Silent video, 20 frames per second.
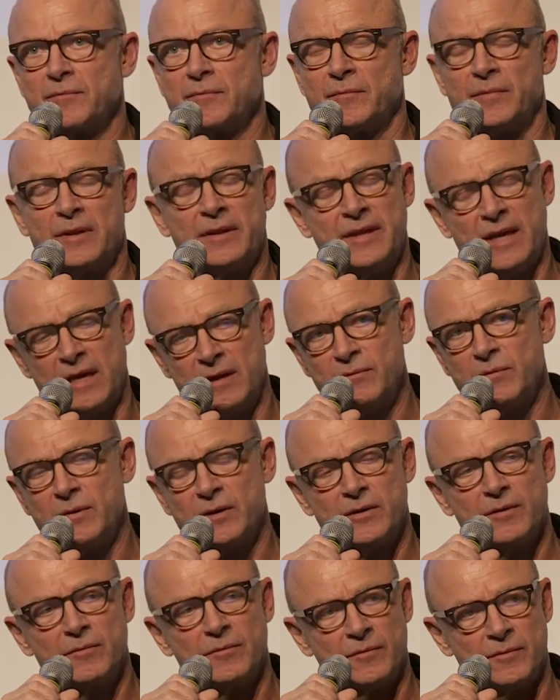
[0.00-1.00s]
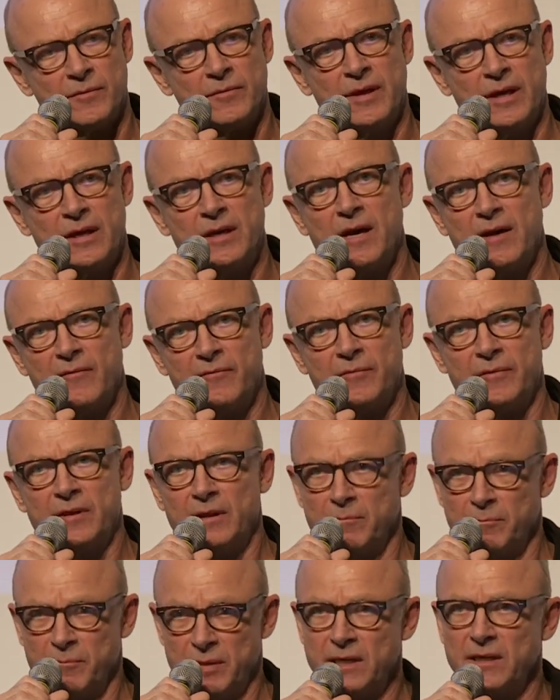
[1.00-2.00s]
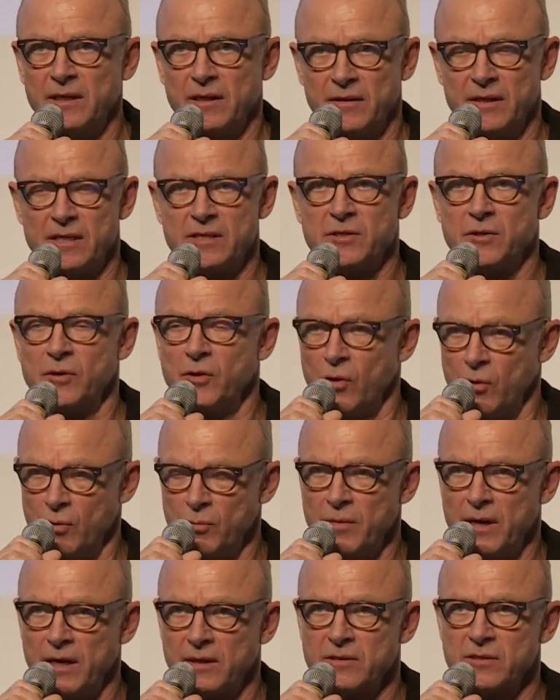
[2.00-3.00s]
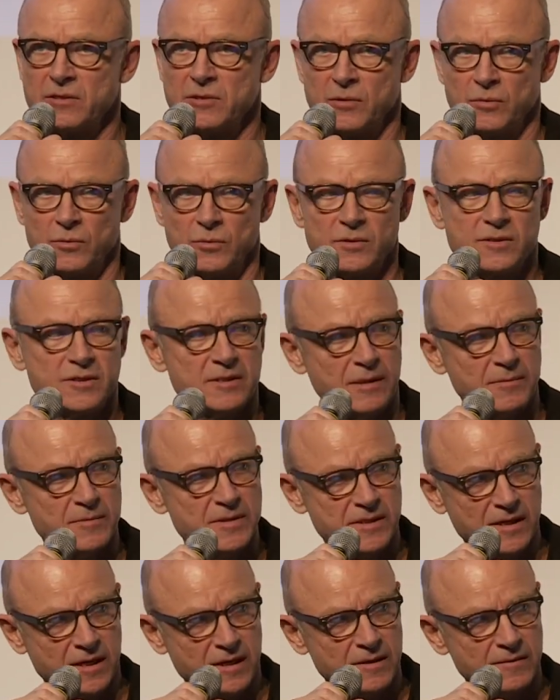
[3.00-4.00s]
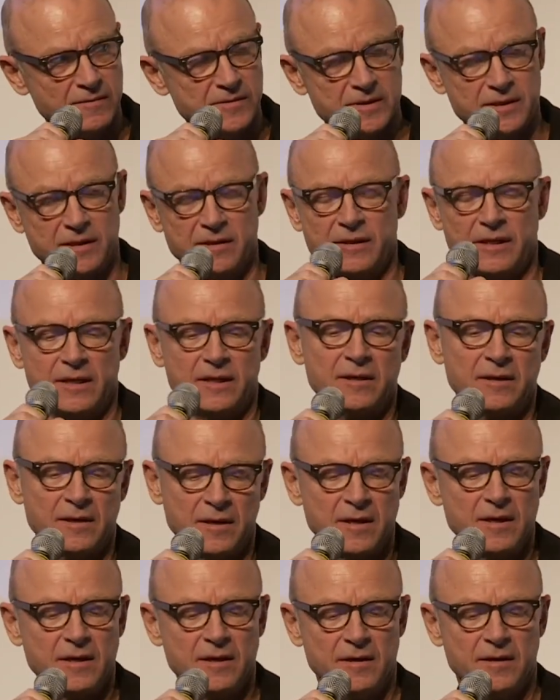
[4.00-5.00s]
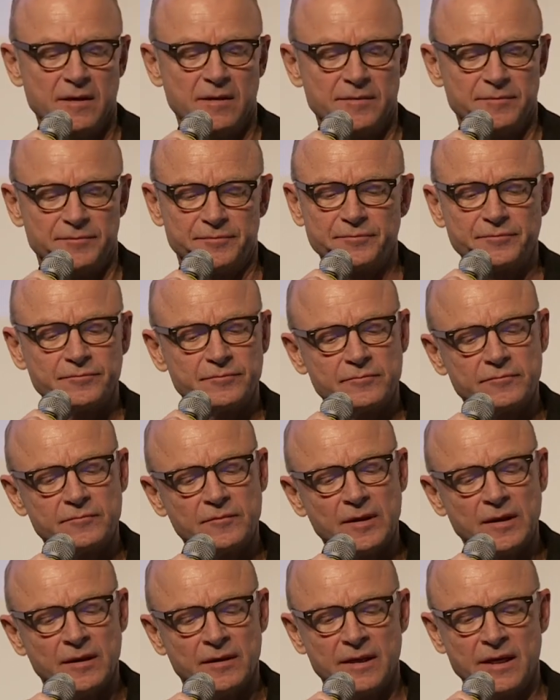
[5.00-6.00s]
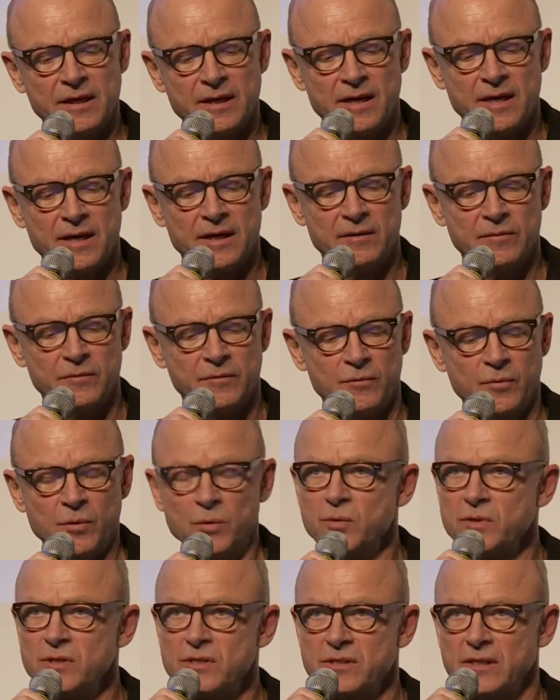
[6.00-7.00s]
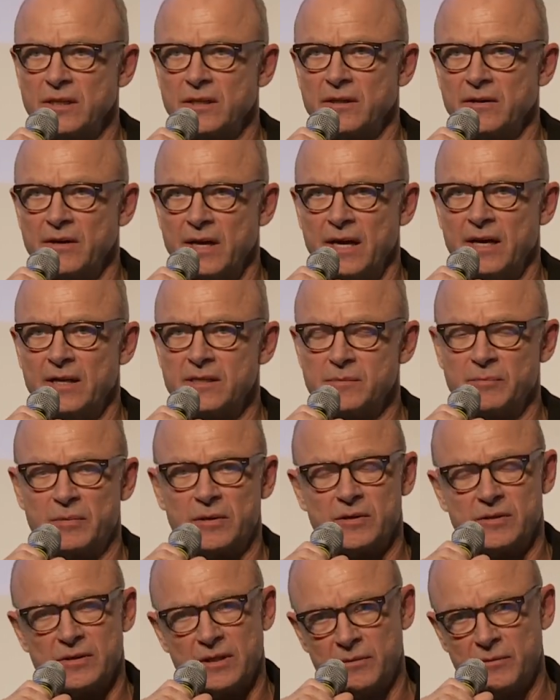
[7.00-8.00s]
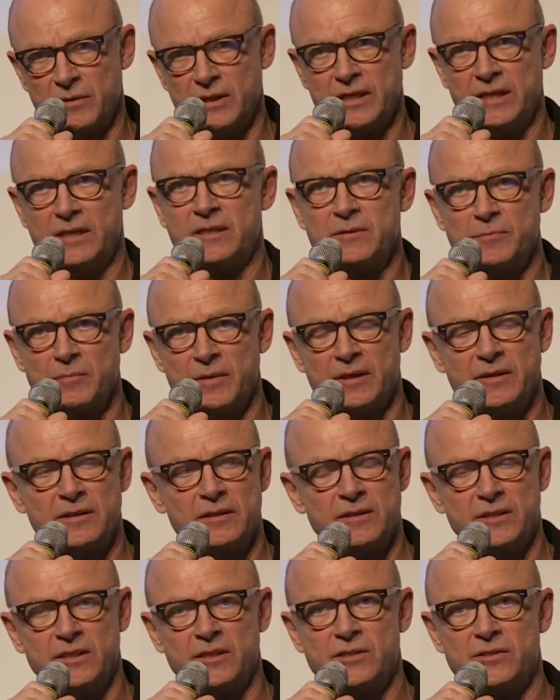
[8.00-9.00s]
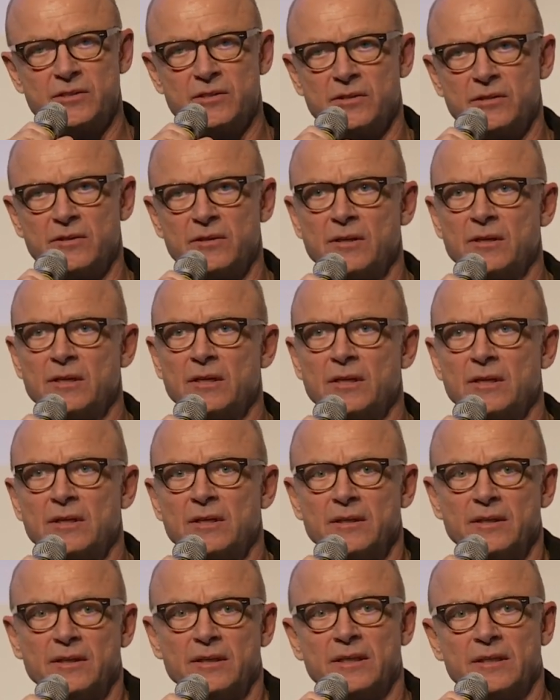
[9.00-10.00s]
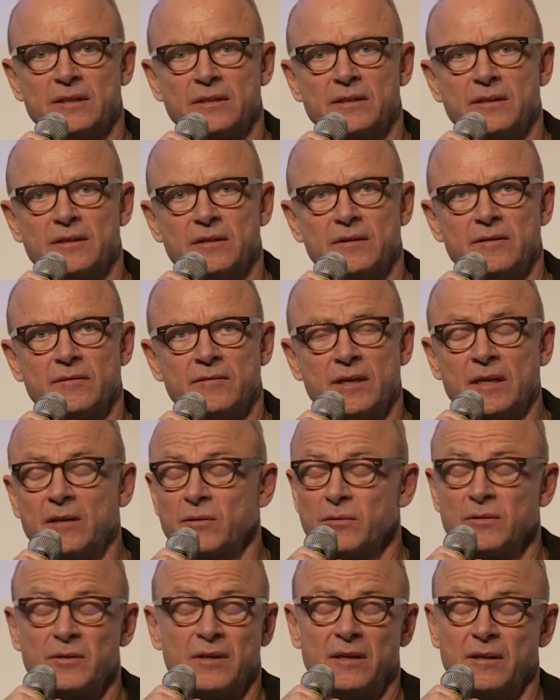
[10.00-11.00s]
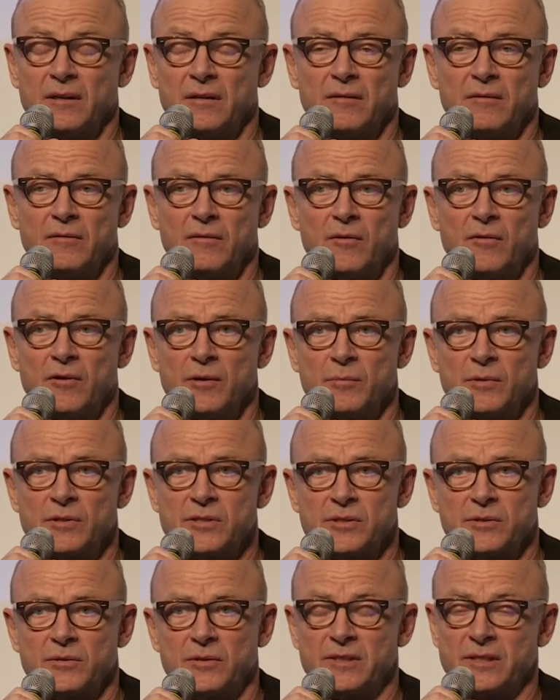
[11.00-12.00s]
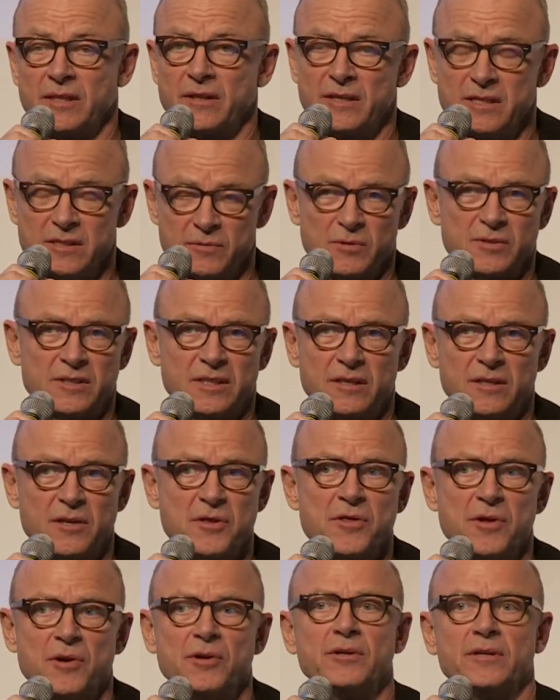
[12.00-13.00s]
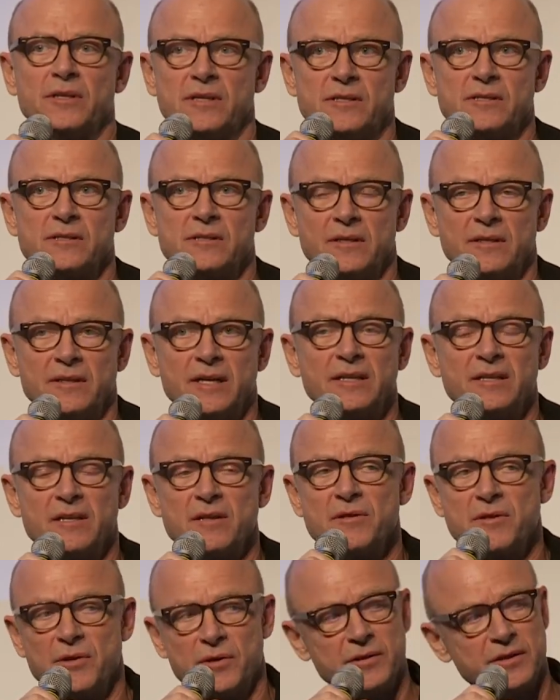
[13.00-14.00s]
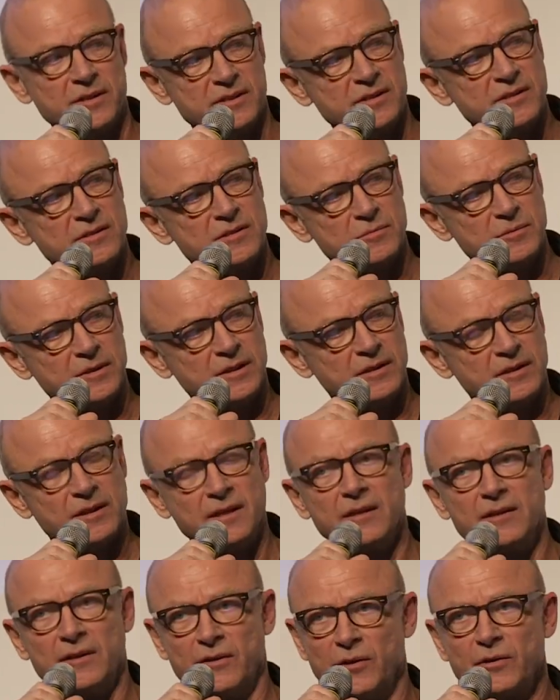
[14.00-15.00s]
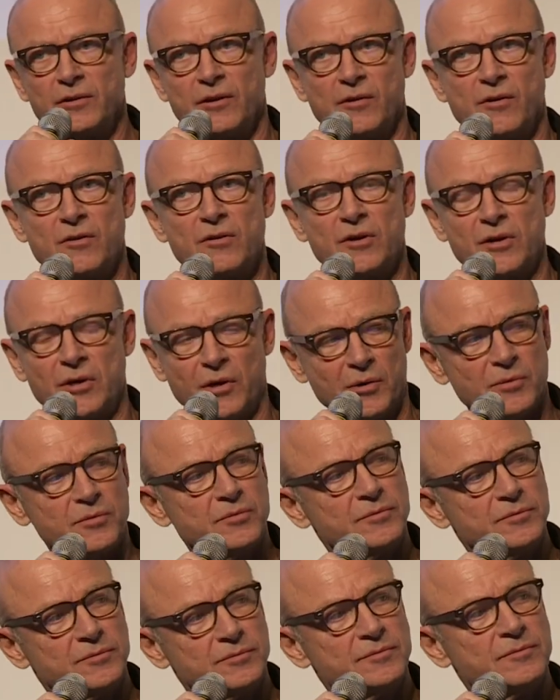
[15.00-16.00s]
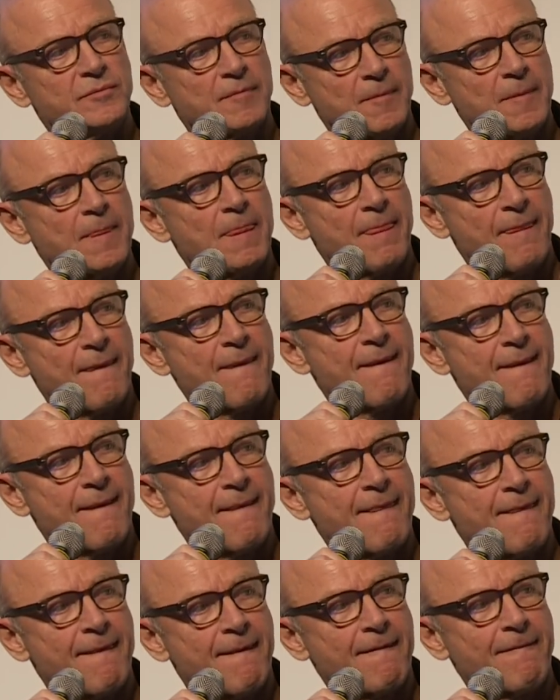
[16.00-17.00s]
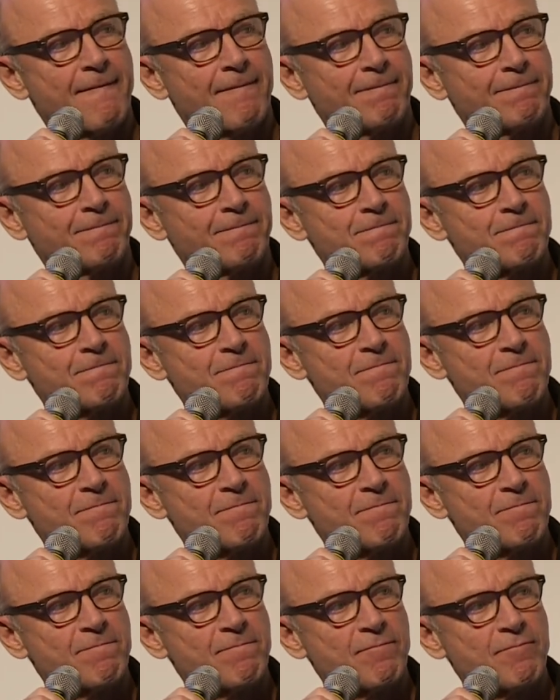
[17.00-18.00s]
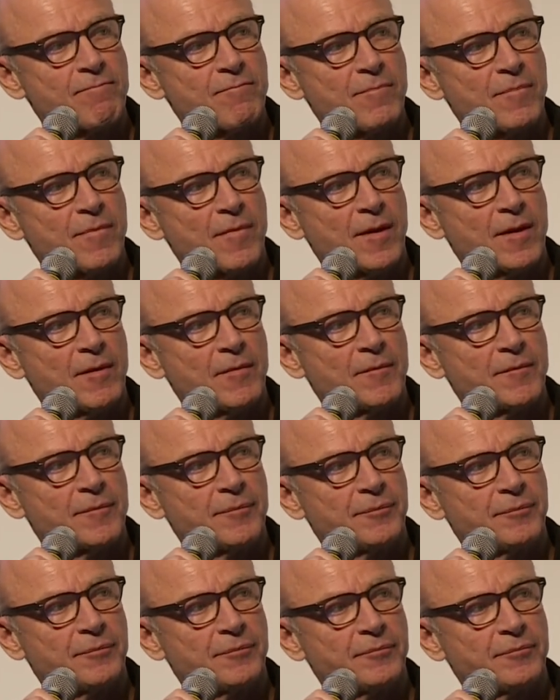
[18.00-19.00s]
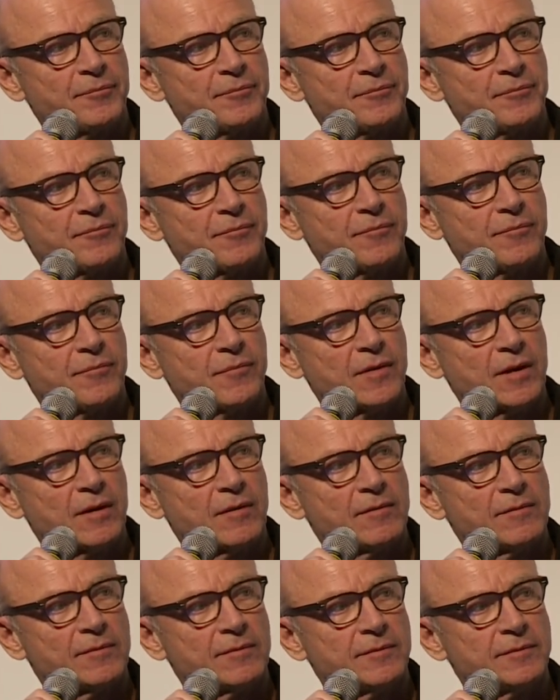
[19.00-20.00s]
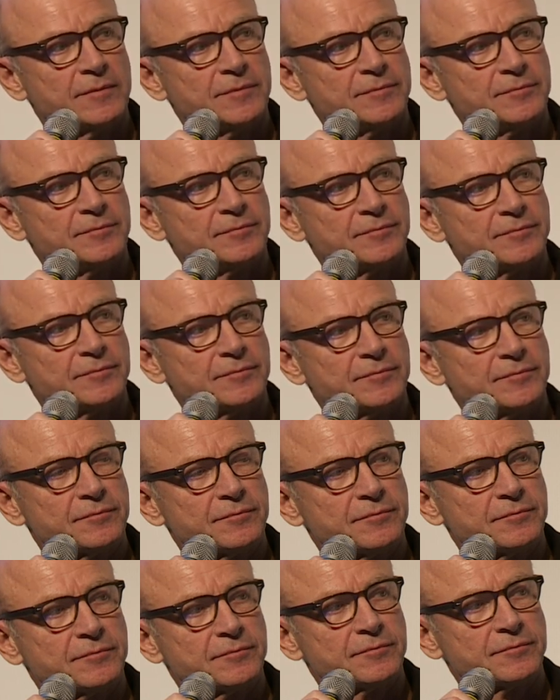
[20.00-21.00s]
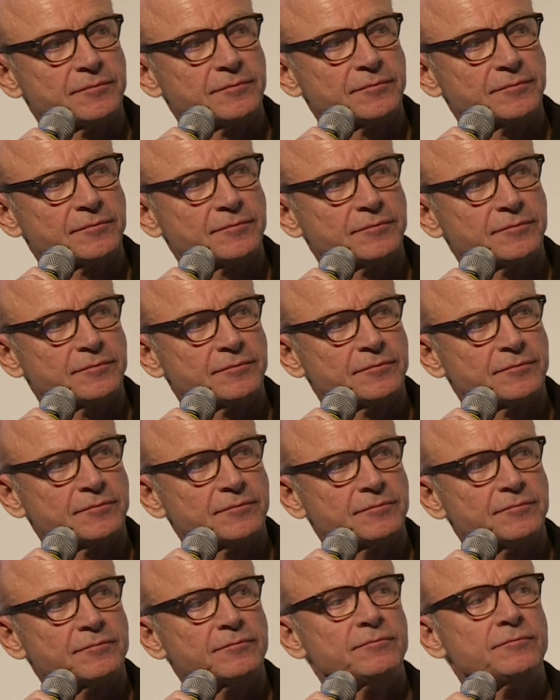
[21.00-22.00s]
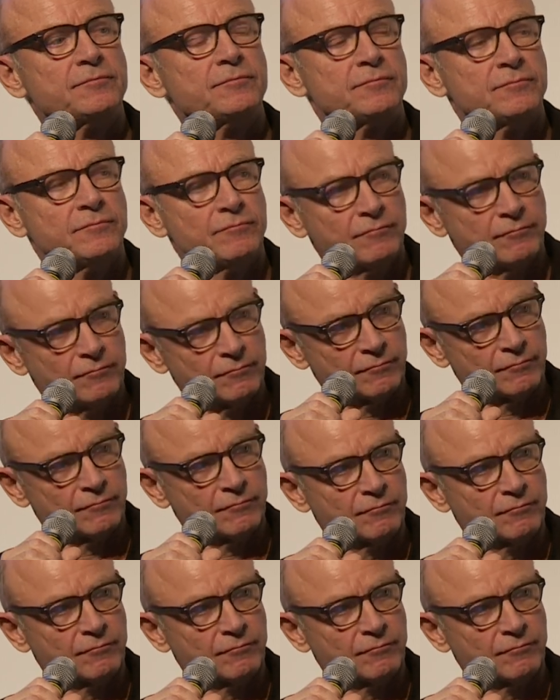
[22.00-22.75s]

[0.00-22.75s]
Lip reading: but they have been in these nomad schools themselves, and they had wounds in their hands because they were hit by the teacher, and they could tell horrible stories. And this was in the 30s, in 1930s in Sweden, not long ago. Mm-hmm. Mm-hmm. How was maybe the reception of the movie in the Sami community now, in this